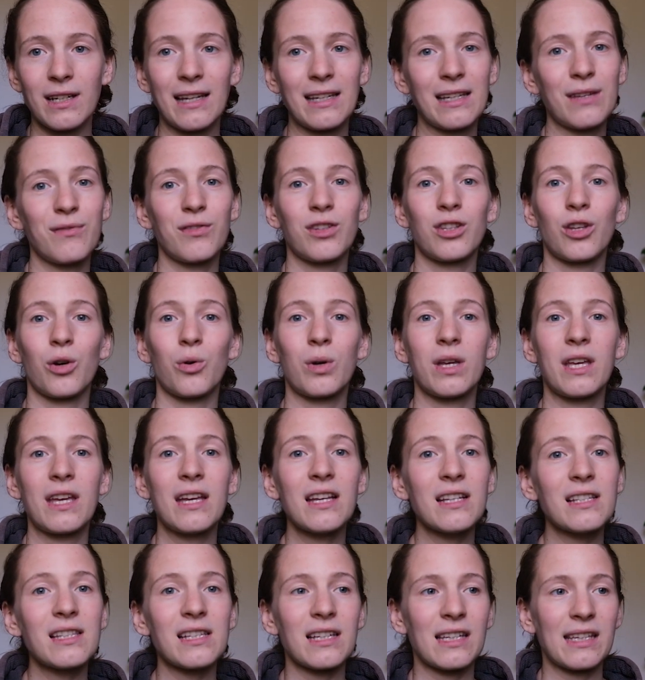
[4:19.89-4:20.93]
and even though he
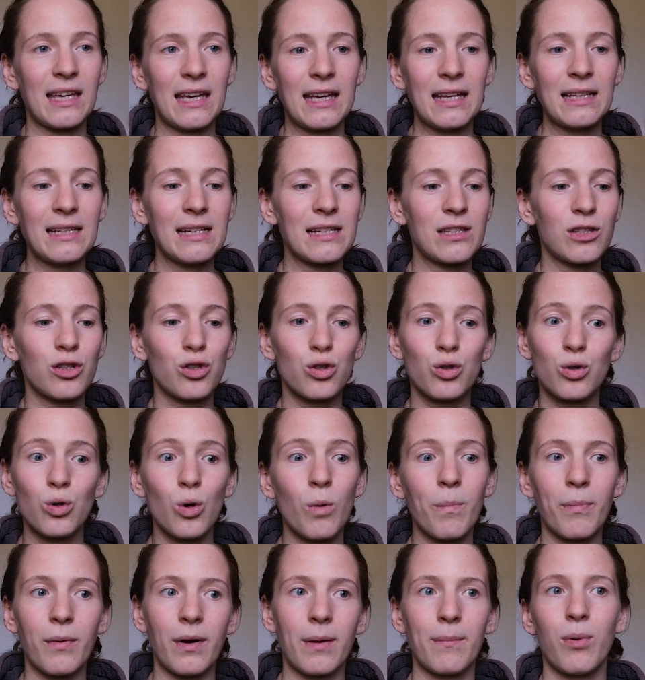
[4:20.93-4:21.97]
is a kid, it's
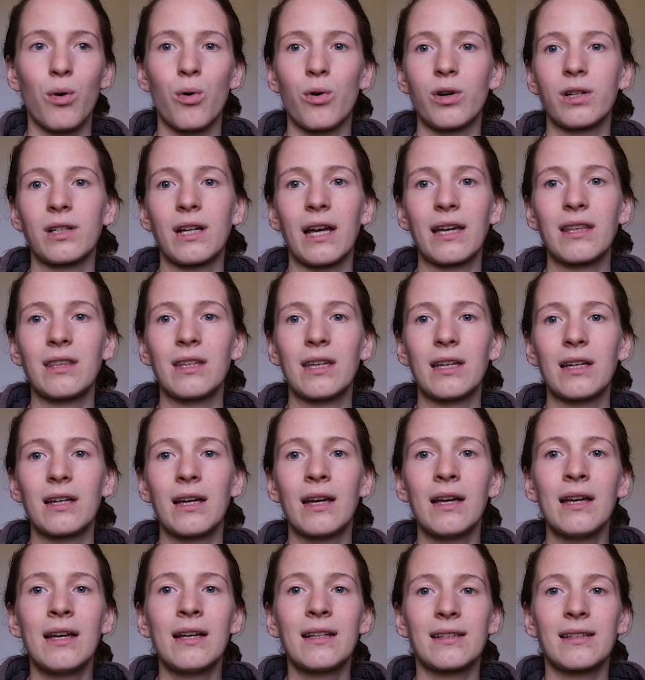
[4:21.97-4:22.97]
super important, I think,